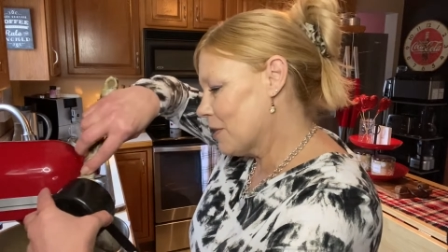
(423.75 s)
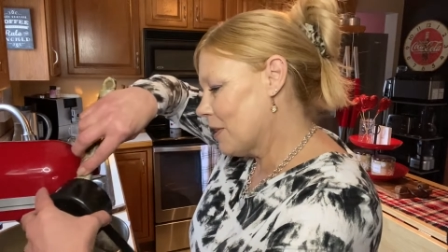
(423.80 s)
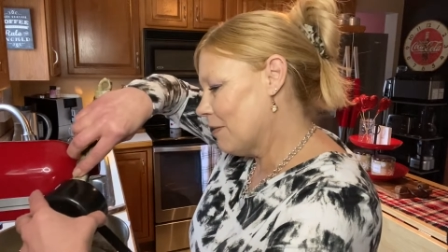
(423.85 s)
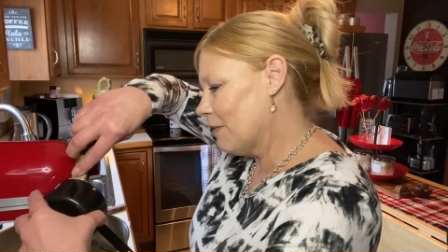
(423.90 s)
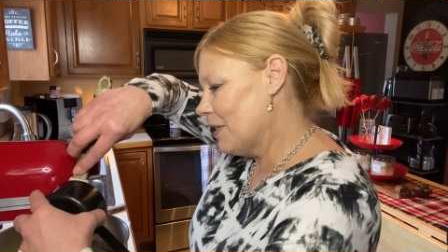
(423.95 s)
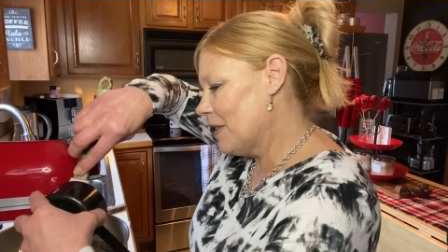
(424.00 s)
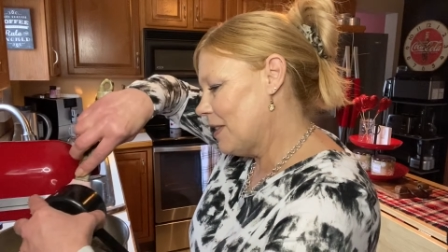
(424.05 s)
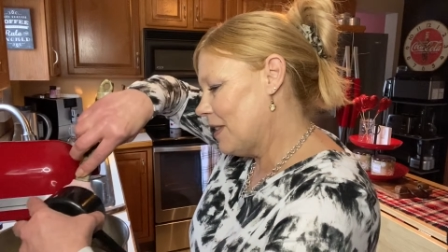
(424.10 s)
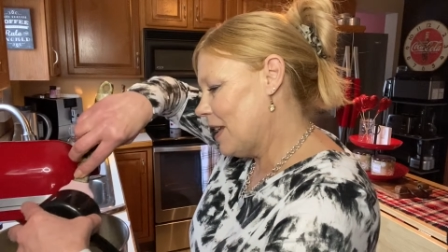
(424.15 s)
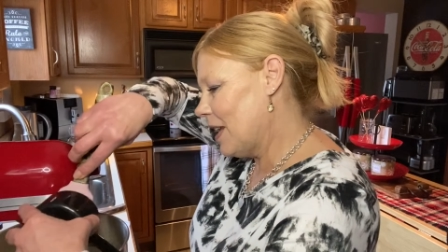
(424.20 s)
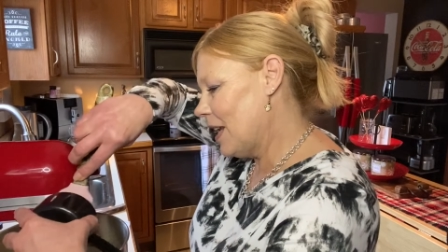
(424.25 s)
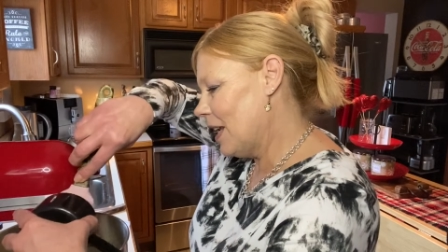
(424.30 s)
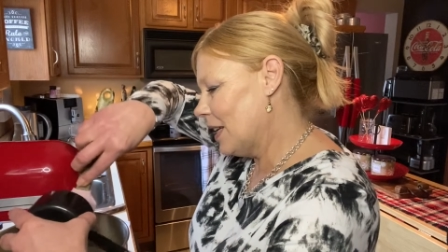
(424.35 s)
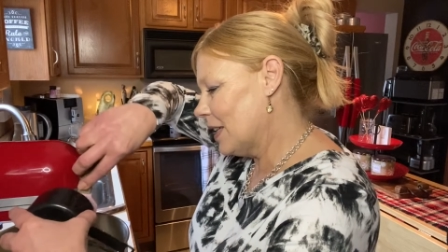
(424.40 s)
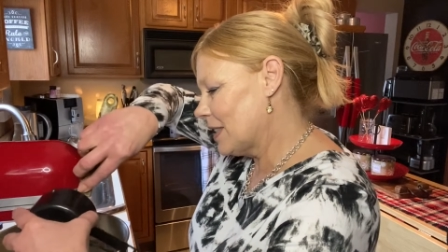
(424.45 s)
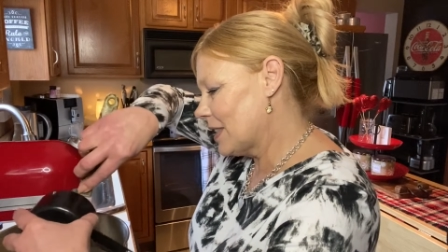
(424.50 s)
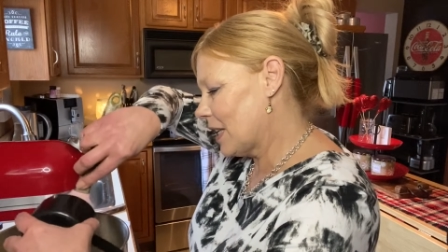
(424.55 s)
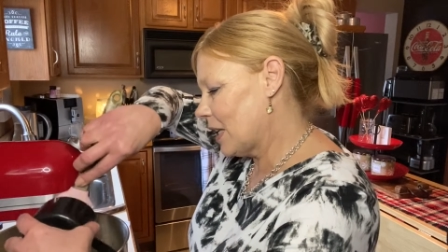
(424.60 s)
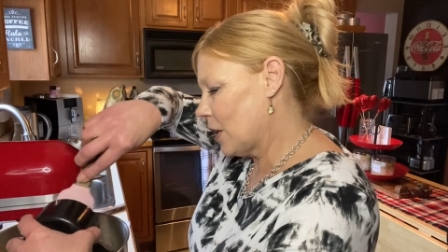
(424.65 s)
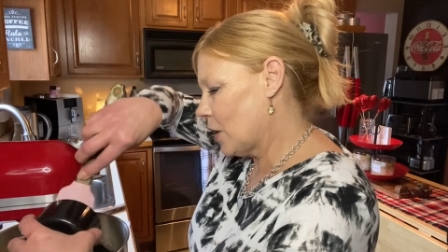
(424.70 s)
everything.
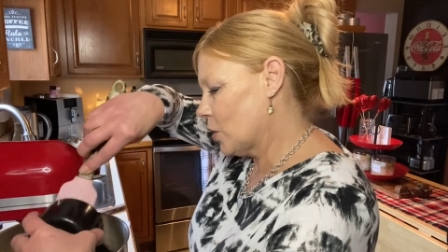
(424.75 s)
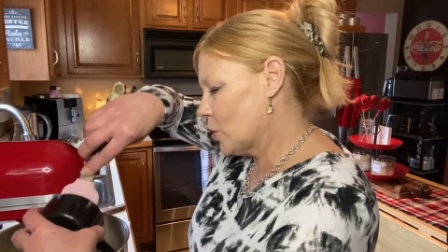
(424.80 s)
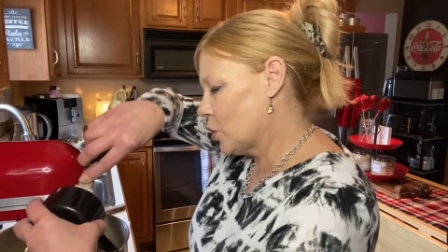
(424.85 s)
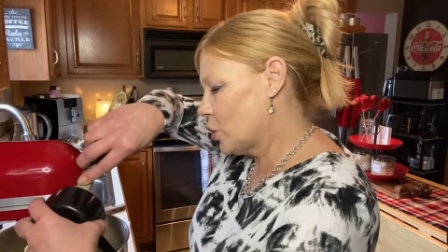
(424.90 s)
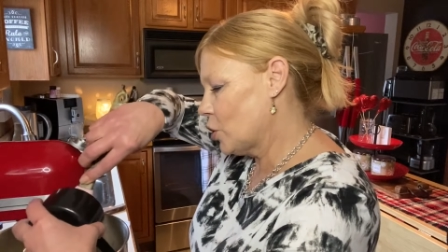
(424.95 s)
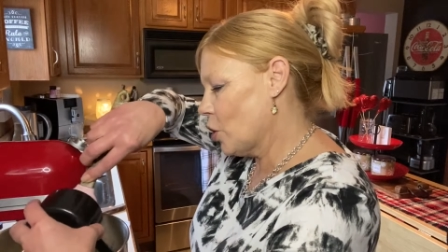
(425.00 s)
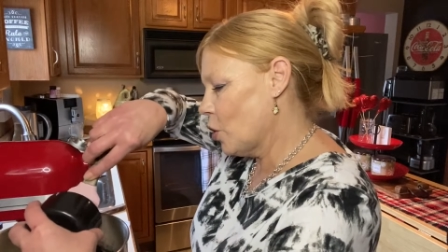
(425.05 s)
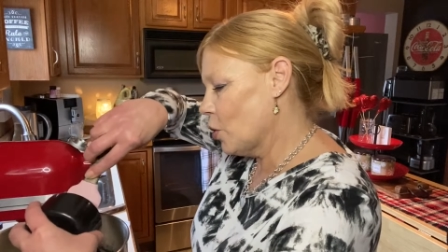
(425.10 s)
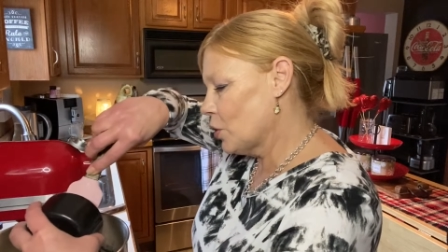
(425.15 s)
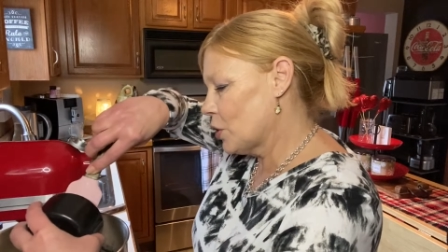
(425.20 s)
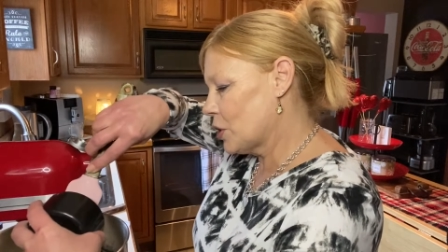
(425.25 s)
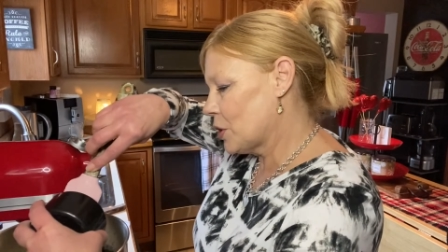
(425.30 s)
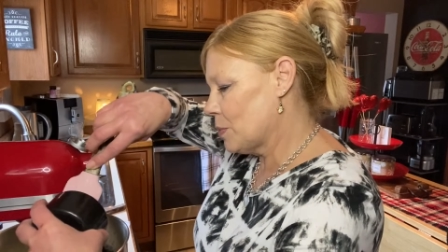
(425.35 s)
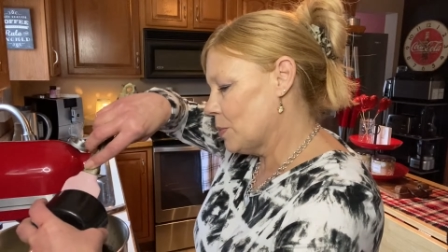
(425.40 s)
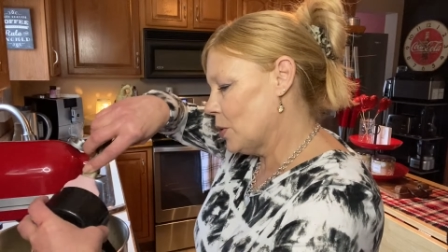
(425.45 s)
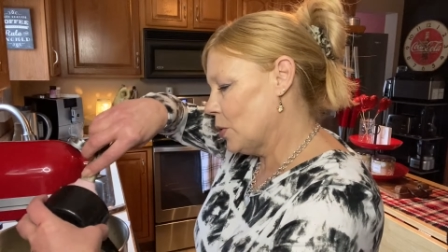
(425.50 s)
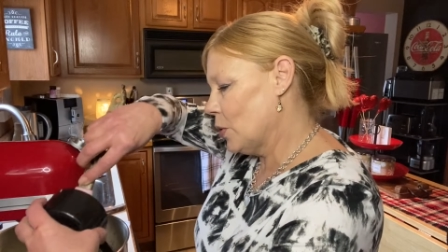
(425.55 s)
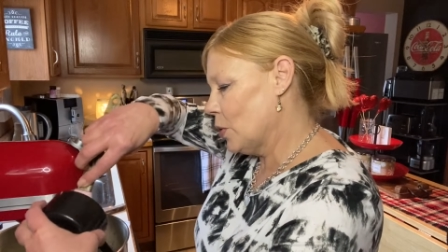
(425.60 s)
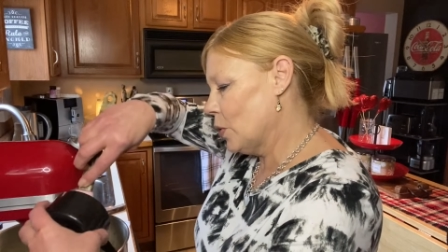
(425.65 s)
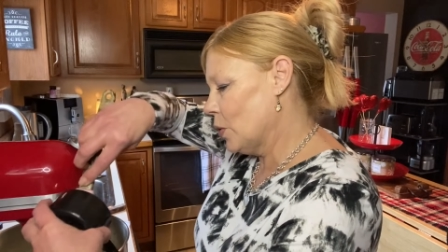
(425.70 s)
It's gonna go so
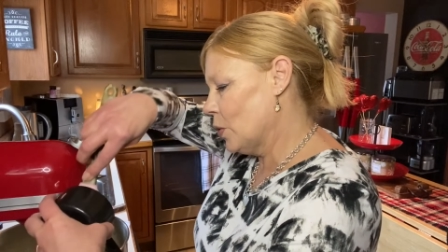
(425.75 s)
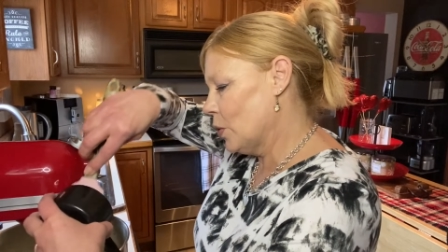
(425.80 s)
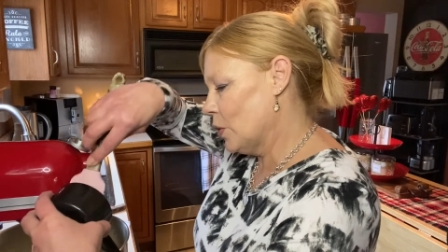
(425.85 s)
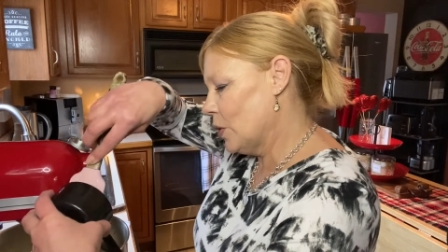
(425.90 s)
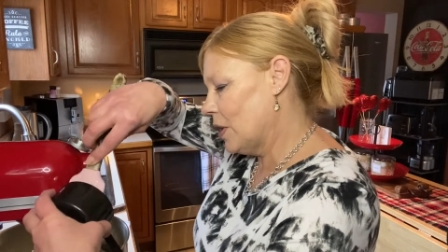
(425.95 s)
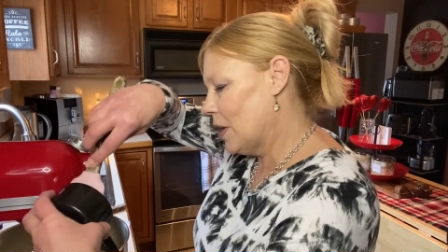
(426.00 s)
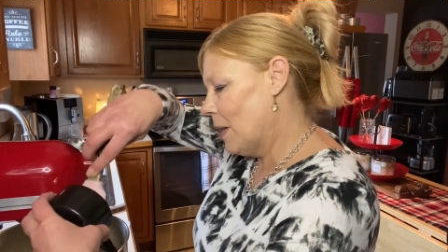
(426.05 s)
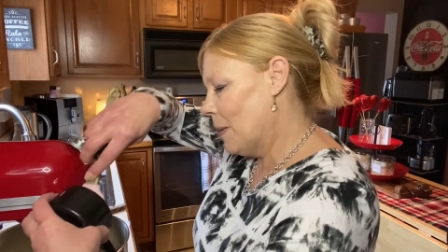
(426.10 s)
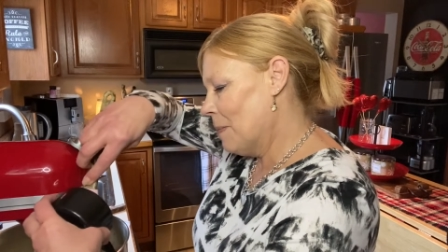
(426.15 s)
smooth.